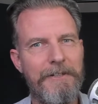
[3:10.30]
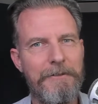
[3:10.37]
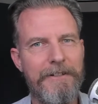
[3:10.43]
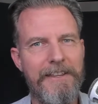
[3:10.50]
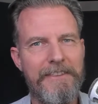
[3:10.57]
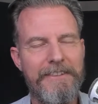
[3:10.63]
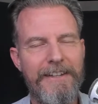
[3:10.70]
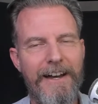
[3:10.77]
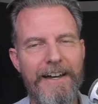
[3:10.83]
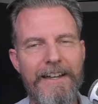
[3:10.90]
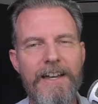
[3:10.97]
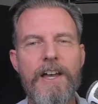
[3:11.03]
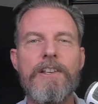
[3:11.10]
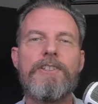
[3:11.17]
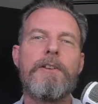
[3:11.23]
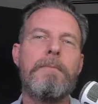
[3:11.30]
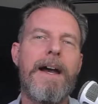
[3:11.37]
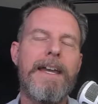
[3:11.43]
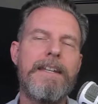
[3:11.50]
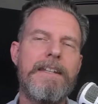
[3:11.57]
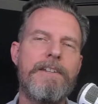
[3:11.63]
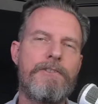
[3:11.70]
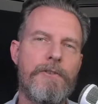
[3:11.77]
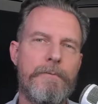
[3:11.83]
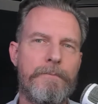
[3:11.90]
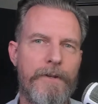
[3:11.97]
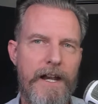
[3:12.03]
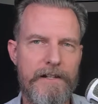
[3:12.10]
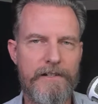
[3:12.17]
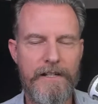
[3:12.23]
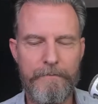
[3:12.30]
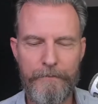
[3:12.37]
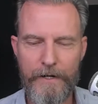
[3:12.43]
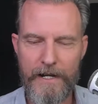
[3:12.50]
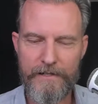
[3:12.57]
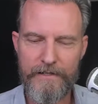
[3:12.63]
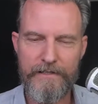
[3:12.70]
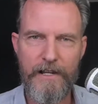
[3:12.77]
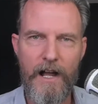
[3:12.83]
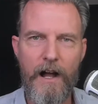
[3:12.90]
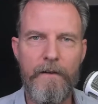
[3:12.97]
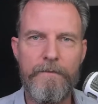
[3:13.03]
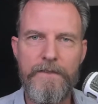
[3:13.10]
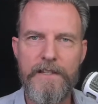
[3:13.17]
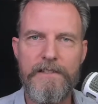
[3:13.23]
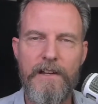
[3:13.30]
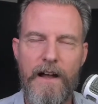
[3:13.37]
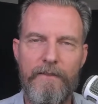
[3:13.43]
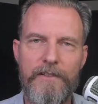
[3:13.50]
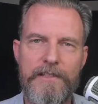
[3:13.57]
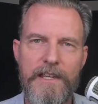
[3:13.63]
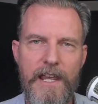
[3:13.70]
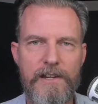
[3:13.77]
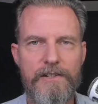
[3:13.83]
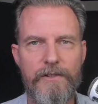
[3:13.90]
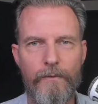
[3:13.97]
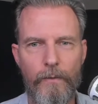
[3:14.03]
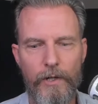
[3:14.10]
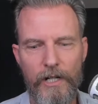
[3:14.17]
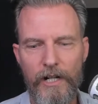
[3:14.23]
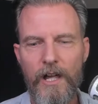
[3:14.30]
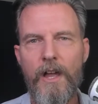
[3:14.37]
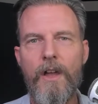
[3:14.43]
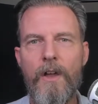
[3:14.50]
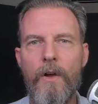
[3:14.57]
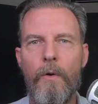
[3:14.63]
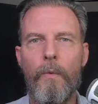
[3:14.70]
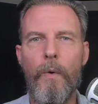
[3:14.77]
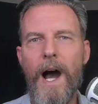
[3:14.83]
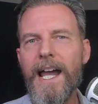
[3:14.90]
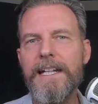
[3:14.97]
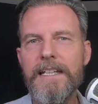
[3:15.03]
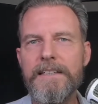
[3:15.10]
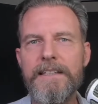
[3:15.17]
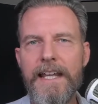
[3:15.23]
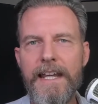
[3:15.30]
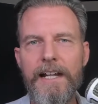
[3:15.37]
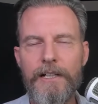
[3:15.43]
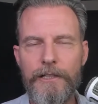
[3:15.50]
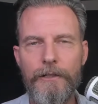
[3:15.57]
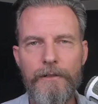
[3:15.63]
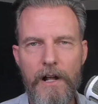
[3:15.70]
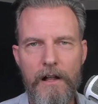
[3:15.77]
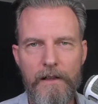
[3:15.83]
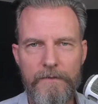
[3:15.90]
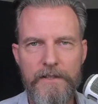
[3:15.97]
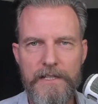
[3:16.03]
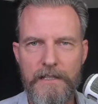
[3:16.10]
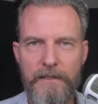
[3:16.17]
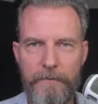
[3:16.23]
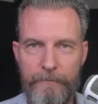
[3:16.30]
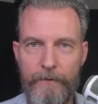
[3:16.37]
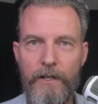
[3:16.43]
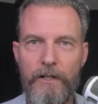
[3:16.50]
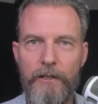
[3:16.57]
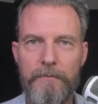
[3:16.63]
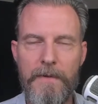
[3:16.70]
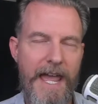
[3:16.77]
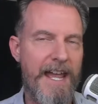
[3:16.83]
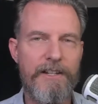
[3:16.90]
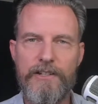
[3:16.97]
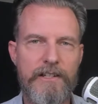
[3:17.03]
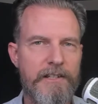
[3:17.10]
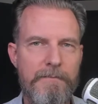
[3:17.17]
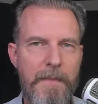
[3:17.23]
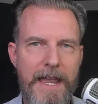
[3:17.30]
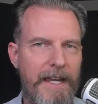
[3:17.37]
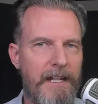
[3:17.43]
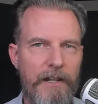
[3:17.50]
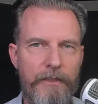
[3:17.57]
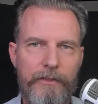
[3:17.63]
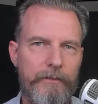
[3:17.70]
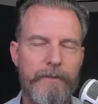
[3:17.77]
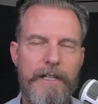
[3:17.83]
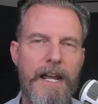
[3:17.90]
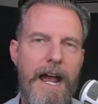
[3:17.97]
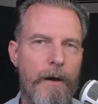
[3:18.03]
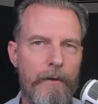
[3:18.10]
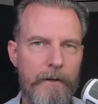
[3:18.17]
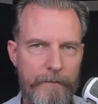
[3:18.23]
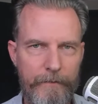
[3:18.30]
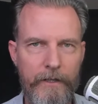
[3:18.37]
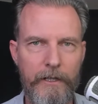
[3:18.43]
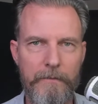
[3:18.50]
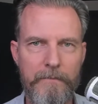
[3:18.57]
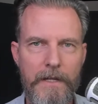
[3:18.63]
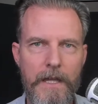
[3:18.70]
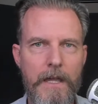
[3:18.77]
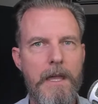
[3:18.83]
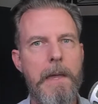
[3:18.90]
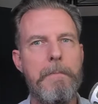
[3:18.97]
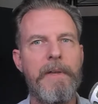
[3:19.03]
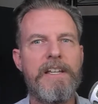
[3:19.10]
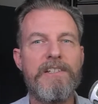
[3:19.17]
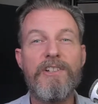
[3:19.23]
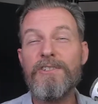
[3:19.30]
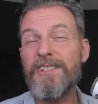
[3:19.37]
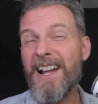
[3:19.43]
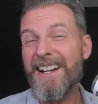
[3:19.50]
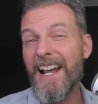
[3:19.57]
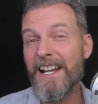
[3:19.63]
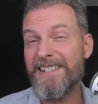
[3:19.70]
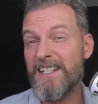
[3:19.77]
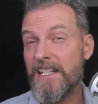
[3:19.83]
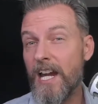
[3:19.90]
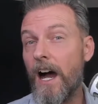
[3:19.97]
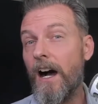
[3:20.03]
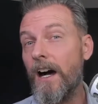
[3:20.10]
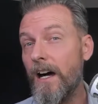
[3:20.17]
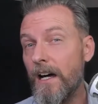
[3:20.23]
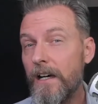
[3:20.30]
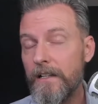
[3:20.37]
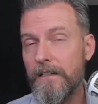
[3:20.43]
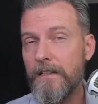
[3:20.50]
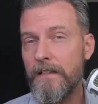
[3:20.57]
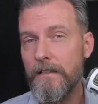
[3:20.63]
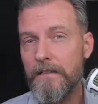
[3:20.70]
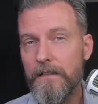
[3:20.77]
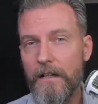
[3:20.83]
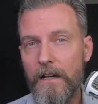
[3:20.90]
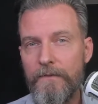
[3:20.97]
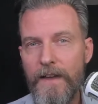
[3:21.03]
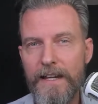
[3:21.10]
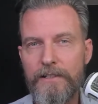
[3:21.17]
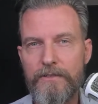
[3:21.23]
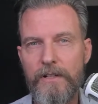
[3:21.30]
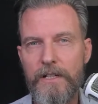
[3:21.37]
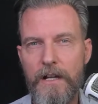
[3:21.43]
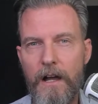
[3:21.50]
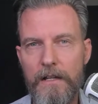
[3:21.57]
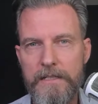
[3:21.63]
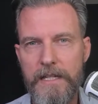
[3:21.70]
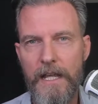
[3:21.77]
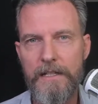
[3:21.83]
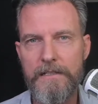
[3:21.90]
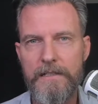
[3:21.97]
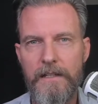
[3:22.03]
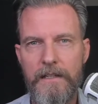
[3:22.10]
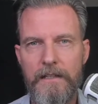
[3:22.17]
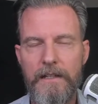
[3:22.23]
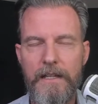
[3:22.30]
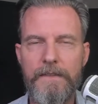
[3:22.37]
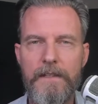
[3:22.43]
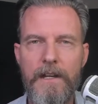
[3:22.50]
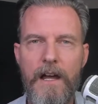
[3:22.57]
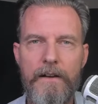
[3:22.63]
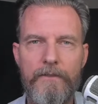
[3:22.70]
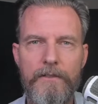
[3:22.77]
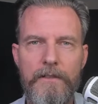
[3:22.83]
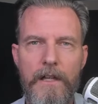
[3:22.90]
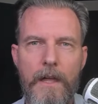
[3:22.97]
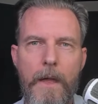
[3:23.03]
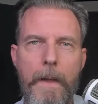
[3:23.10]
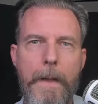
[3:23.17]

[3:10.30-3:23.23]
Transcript: Who would have thought? So my initial impressions of this novelization were, why didn't they include all of this in the film and just make it a 3-hour film? Because there's not a ton of extra content in the novel,